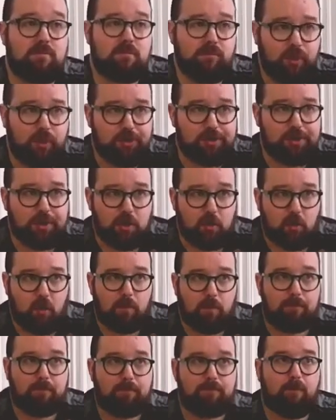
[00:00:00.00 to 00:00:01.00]
Not sure at
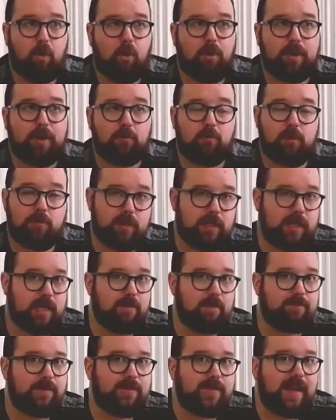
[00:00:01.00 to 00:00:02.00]
what point we
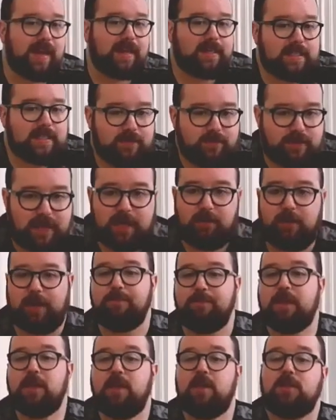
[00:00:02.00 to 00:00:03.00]
became detectives.
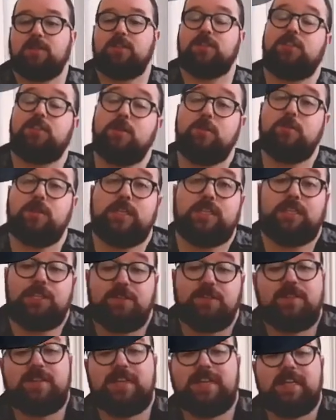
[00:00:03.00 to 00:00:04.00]
Anyway, to do this
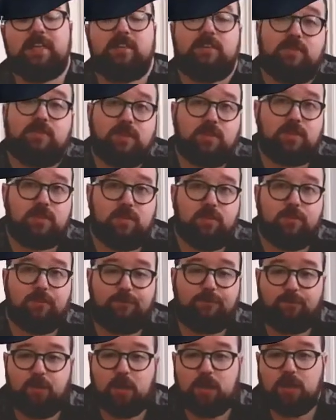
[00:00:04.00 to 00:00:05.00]
you need
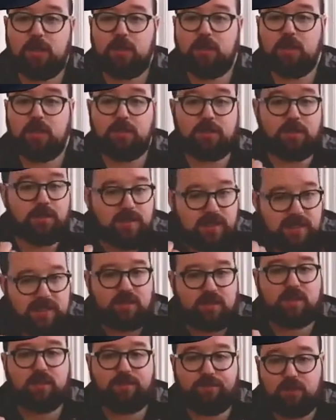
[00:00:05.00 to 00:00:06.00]

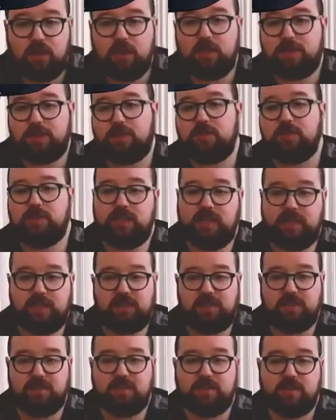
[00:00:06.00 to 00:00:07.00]
the first two
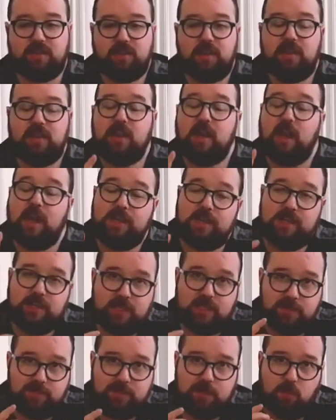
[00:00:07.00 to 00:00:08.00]
sections. And you
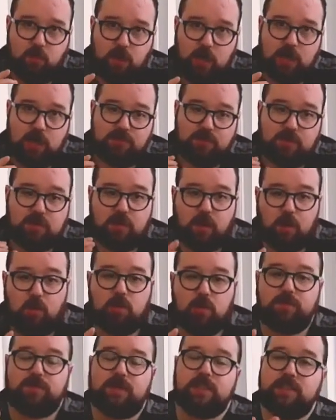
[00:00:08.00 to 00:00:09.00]
need to be aware of the
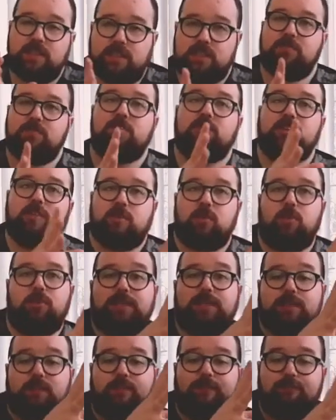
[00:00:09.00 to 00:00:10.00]
goal of considering the
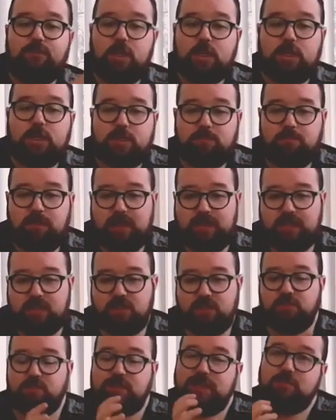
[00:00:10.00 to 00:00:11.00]
source in the first
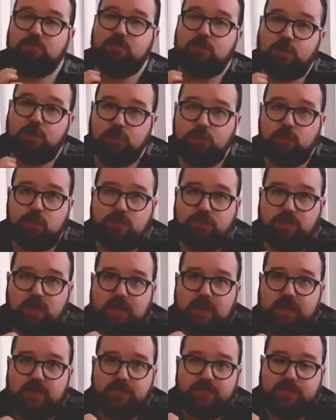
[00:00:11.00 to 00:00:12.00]
place. You're now
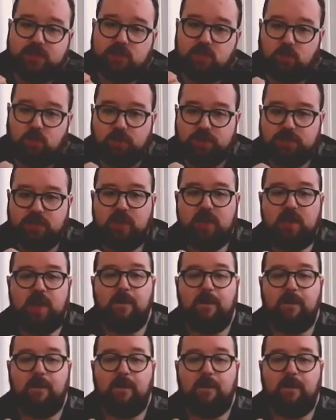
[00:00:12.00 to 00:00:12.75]
justifying the source